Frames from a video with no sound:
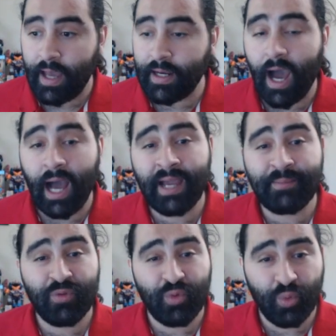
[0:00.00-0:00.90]
And
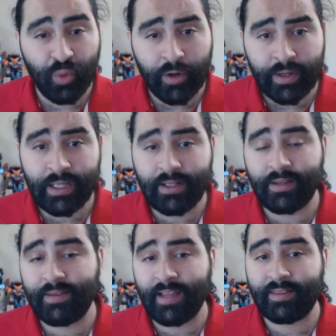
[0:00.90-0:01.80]
I'm
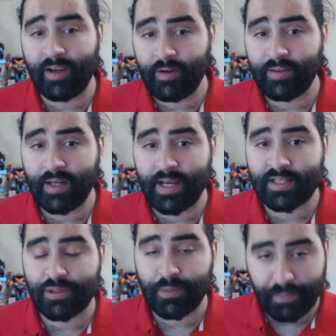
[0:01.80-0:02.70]
worried that they're the
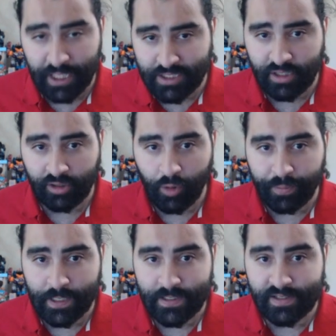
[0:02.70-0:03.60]
next
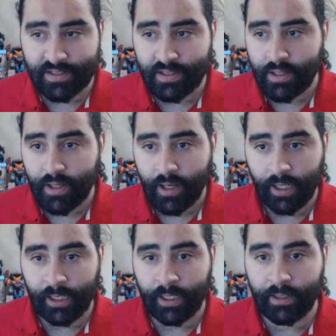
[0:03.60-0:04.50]
PixelOpus.
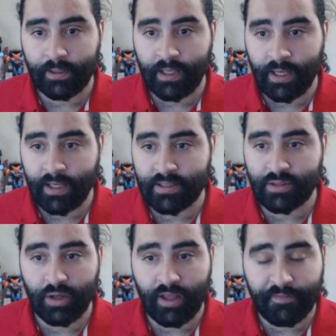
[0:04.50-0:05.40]

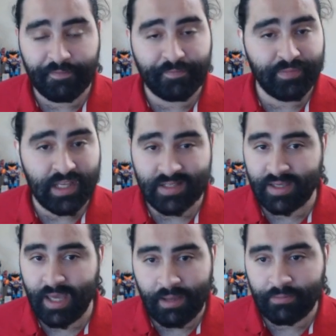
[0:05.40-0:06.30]
And if this
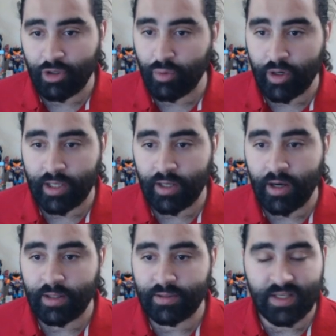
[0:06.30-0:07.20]
game they're working
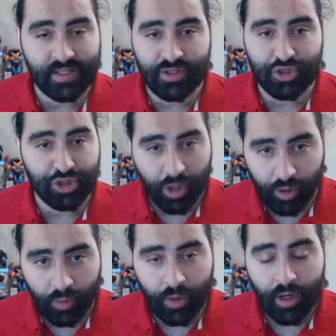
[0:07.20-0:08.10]
on doesn't
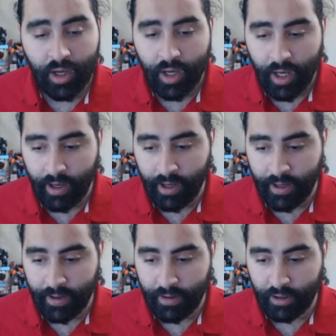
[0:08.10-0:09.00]
show
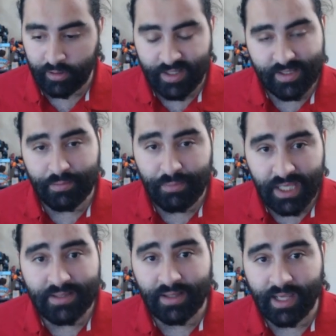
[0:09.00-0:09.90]
or doesn't
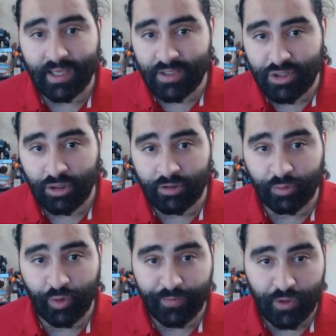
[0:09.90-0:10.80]
meet like
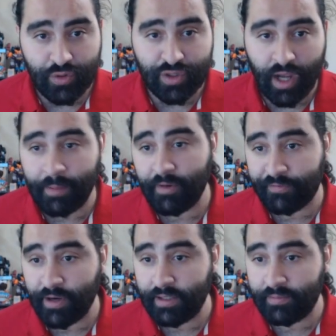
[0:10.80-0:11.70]
internal reviews, I'm
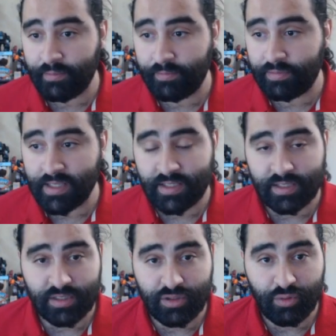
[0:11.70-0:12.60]
afraid this
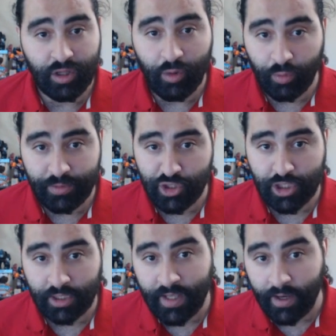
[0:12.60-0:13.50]
studio will be
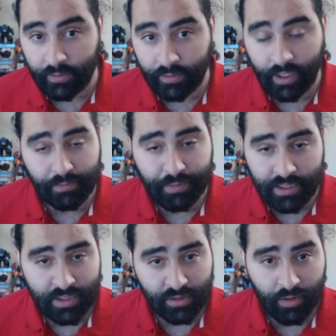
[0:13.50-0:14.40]
shut down like
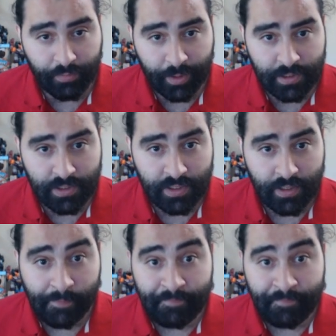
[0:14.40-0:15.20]
PixelOpus.